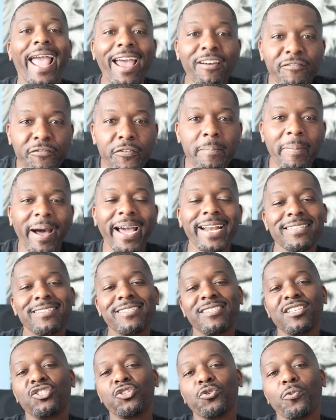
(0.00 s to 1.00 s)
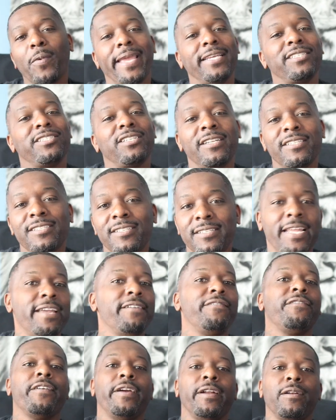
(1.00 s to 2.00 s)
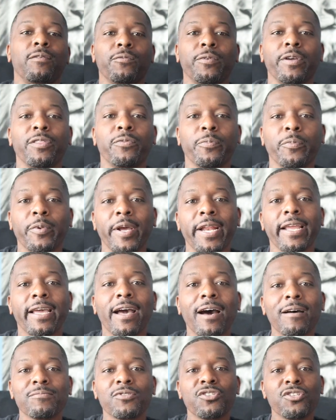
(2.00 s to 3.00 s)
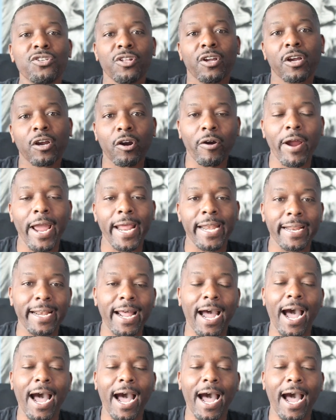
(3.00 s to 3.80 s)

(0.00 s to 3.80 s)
Everybody's situation is different when it comes to their credit.